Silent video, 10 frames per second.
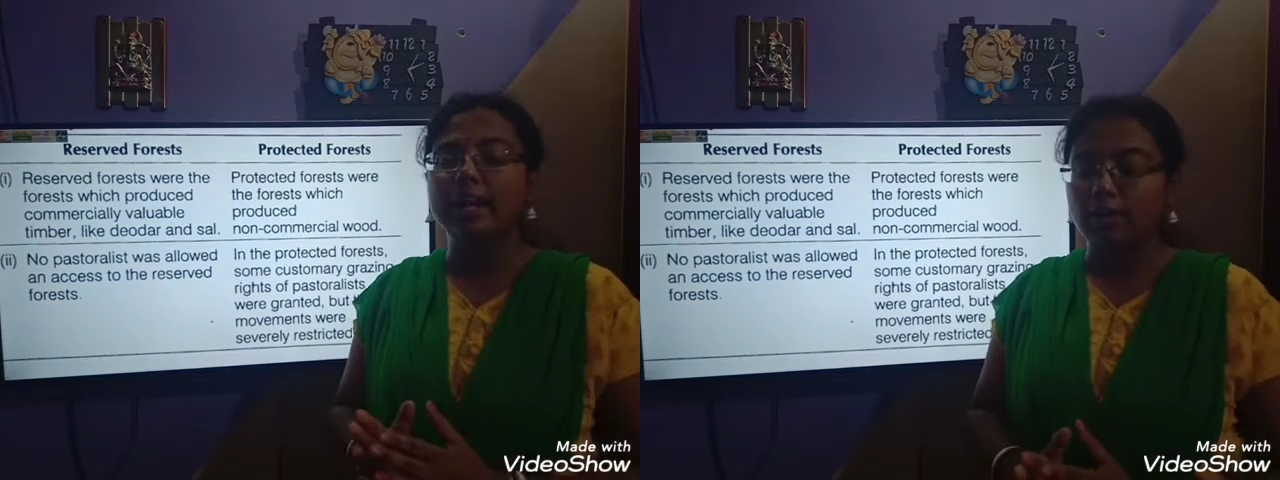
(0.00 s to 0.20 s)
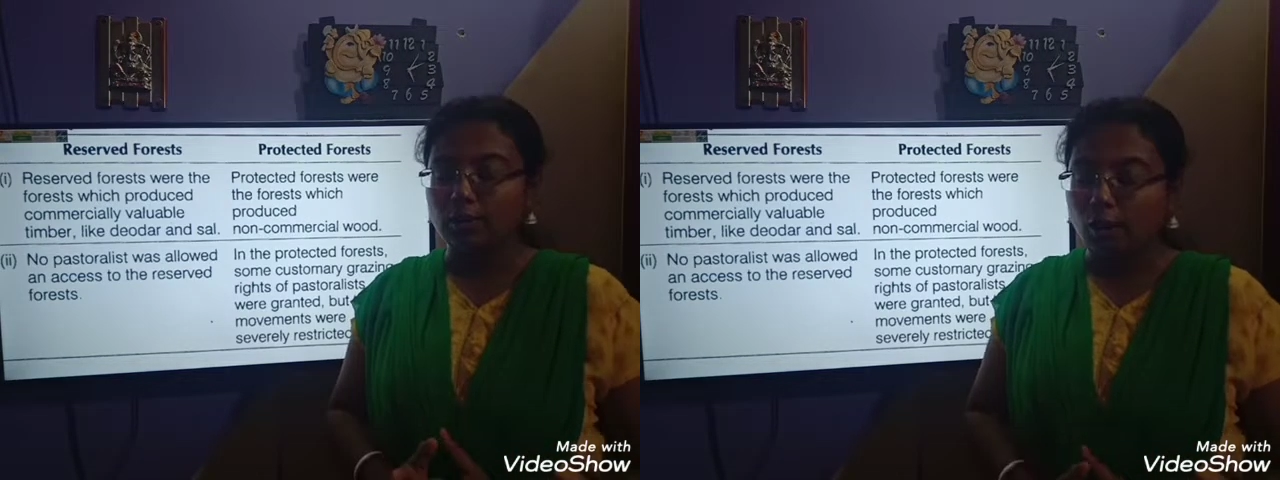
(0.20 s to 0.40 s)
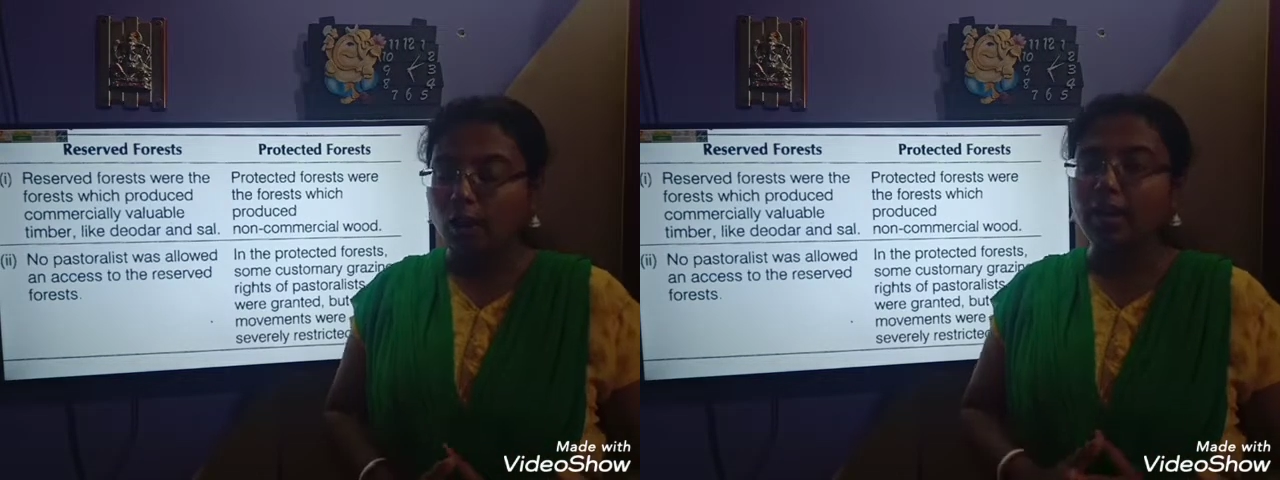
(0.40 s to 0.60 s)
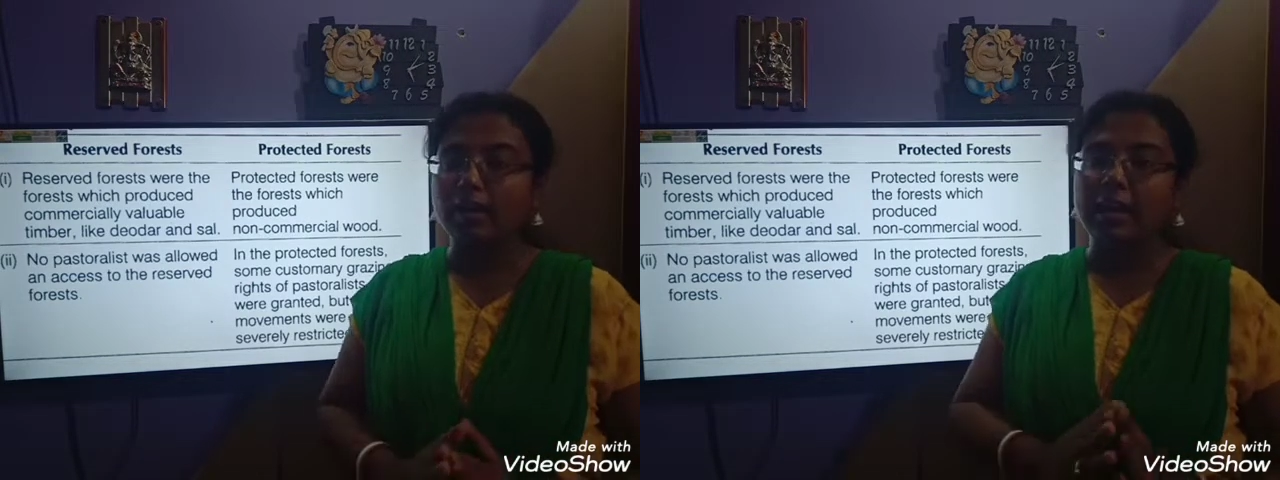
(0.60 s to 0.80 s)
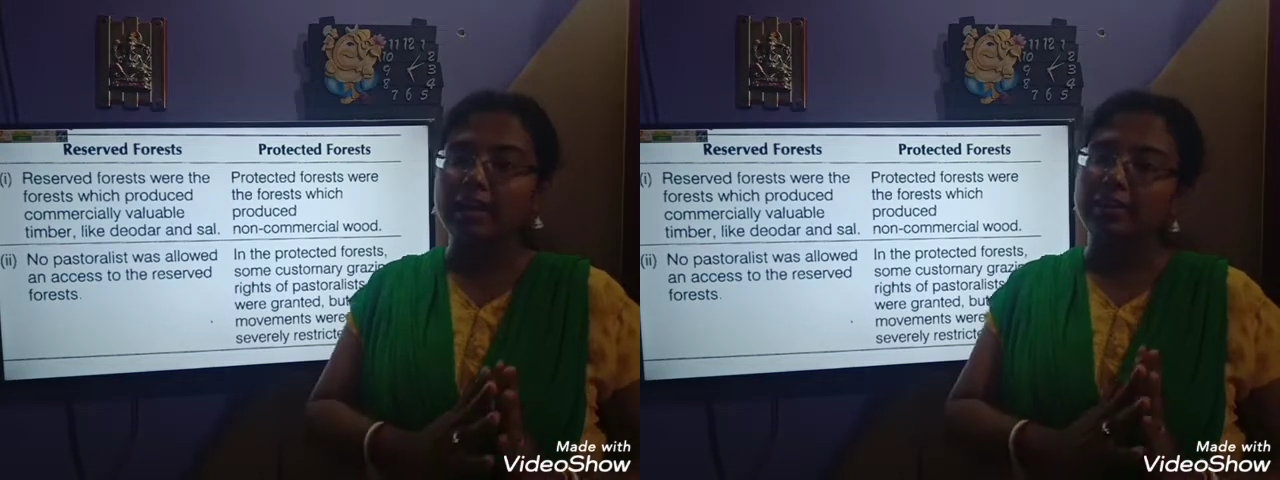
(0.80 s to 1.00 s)
law
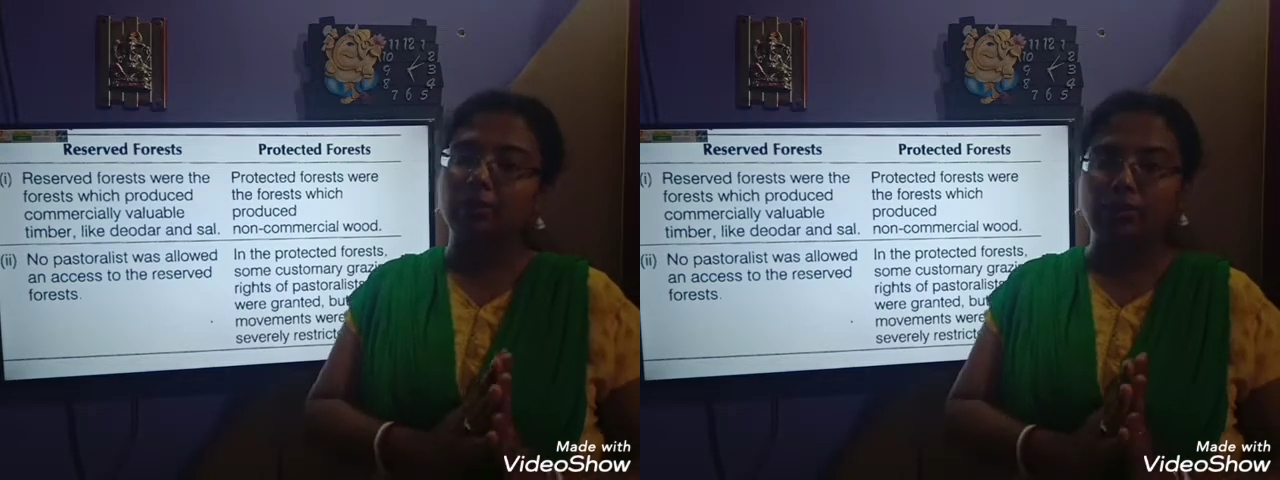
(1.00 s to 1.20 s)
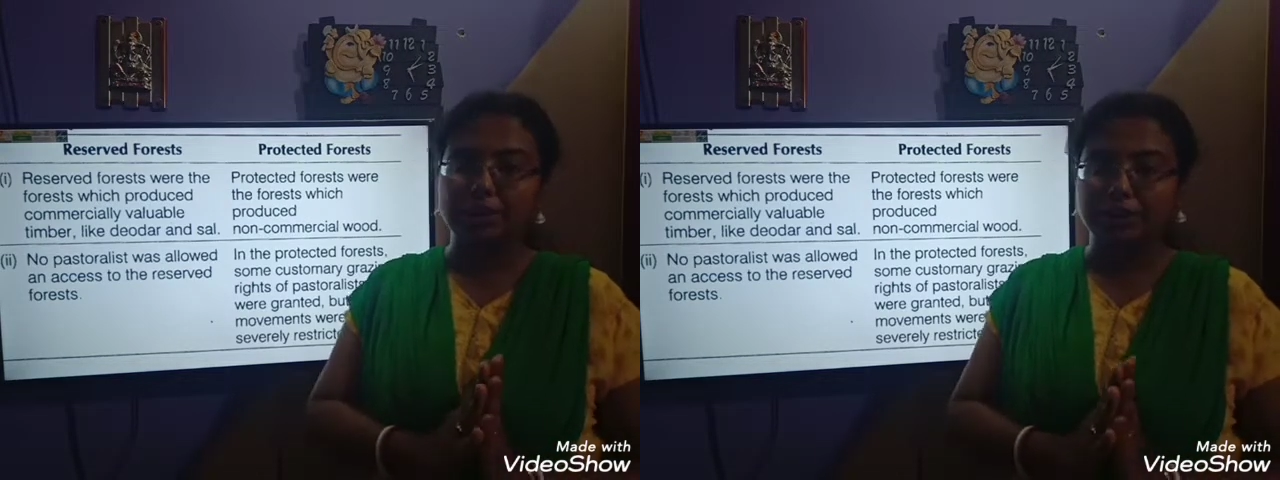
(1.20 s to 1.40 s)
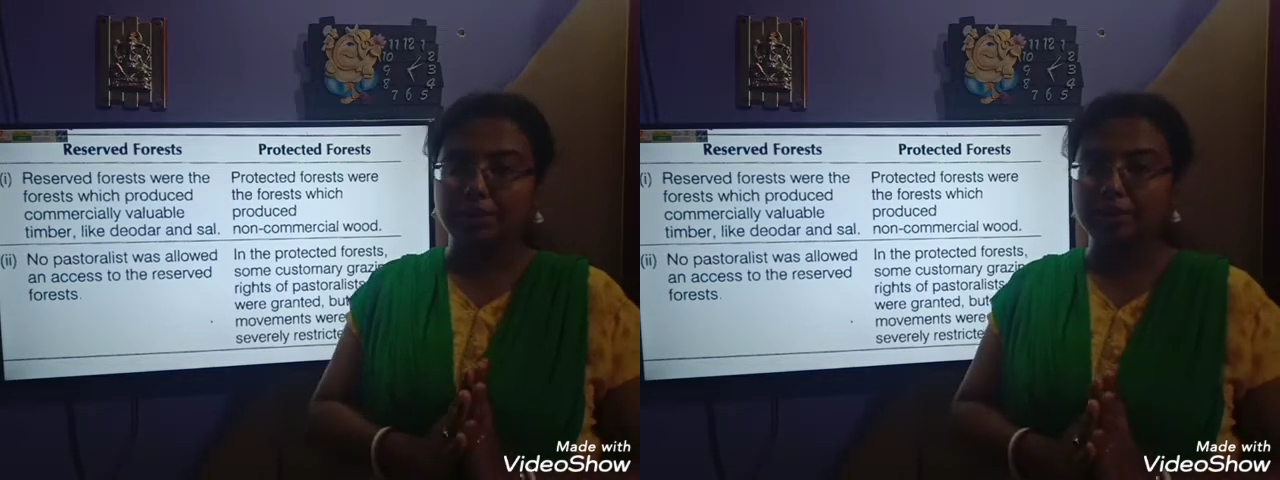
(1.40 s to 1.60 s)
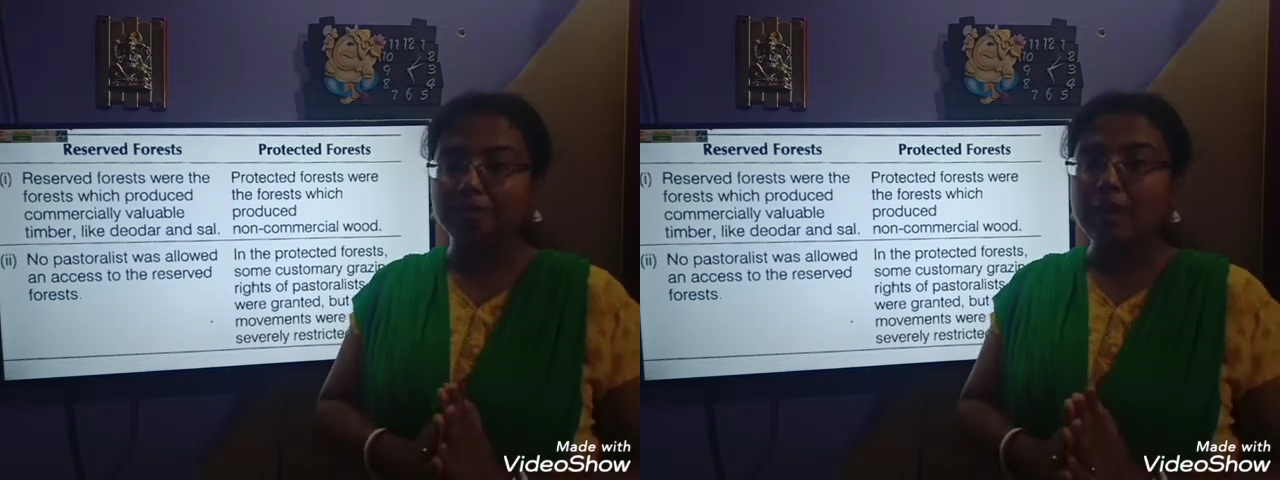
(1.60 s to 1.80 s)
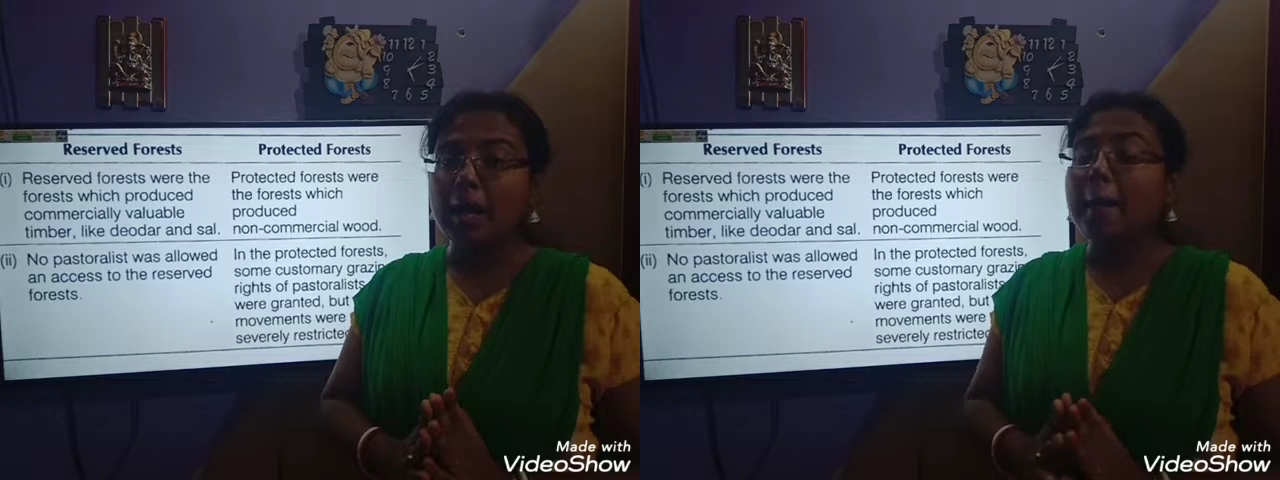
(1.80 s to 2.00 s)
and regulation.
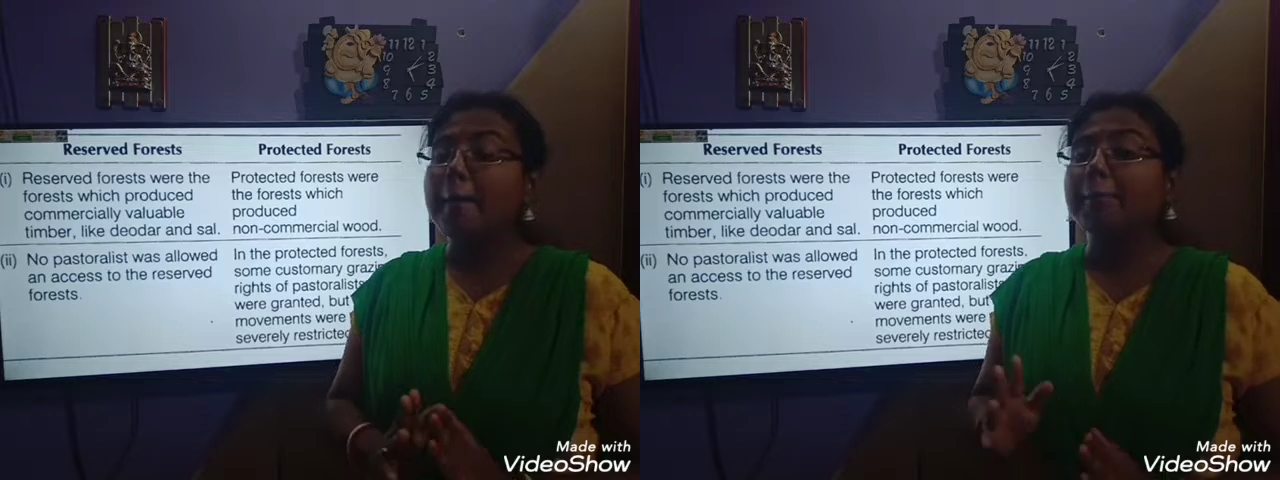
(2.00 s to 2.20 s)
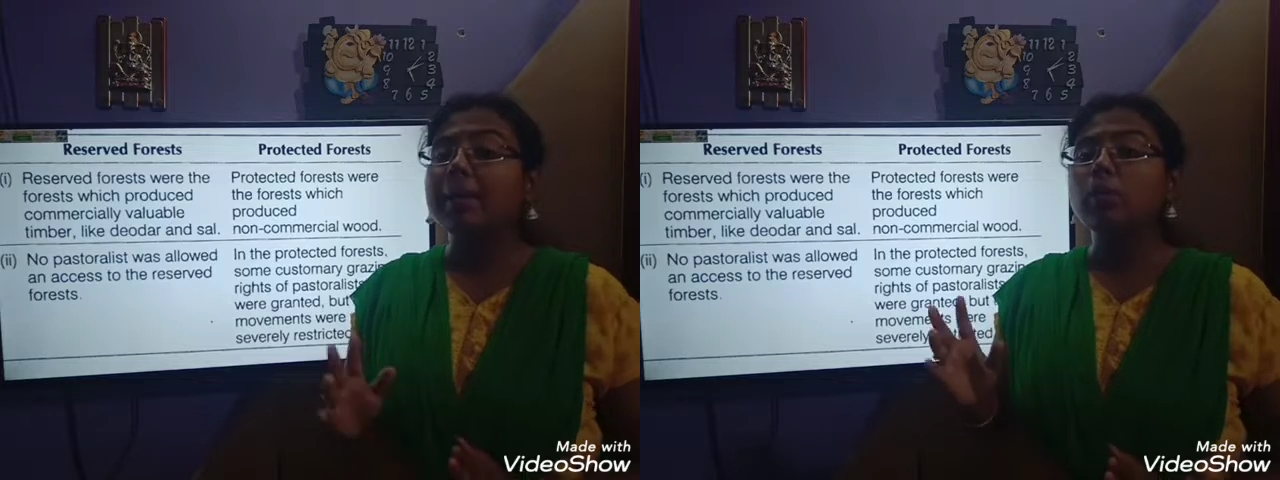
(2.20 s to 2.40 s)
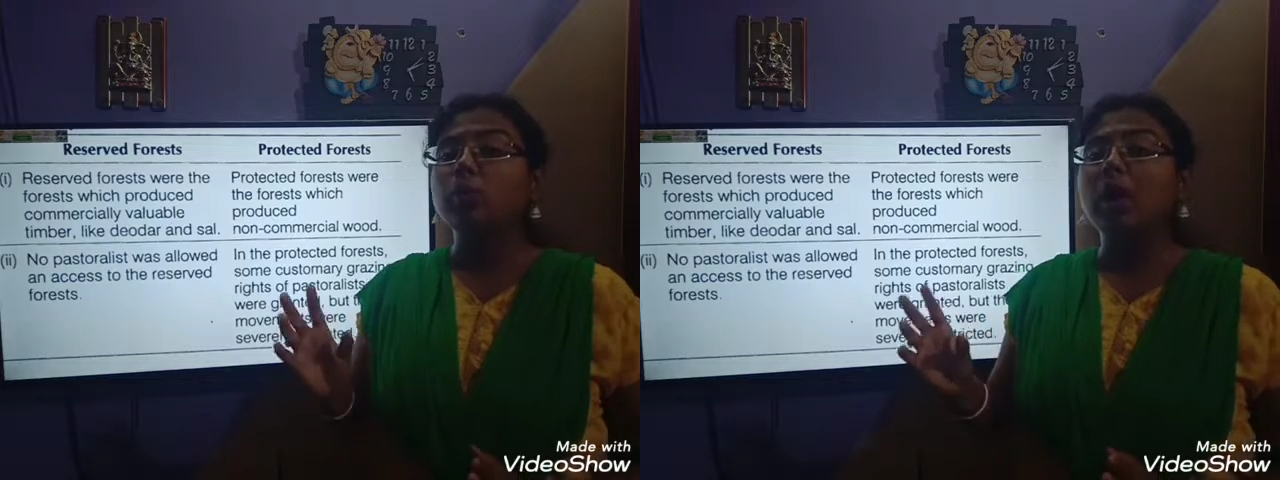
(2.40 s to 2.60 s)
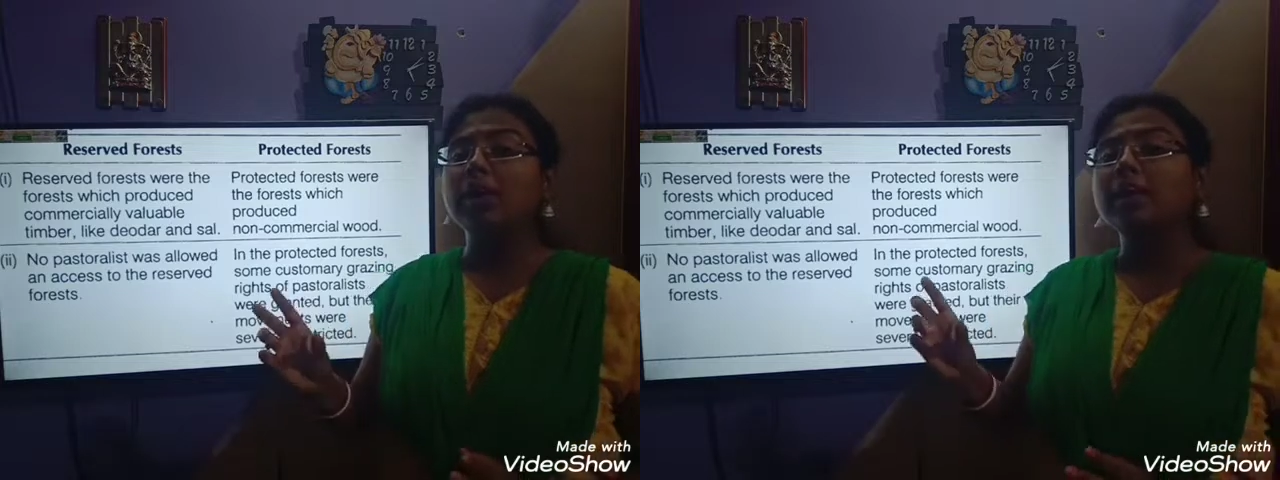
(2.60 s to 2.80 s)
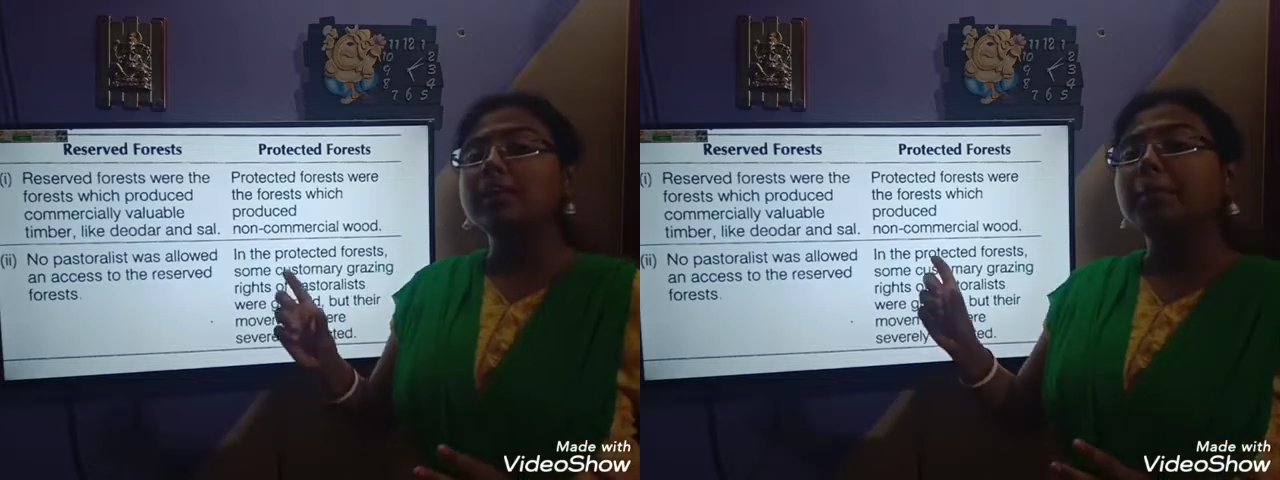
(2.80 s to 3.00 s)
But what are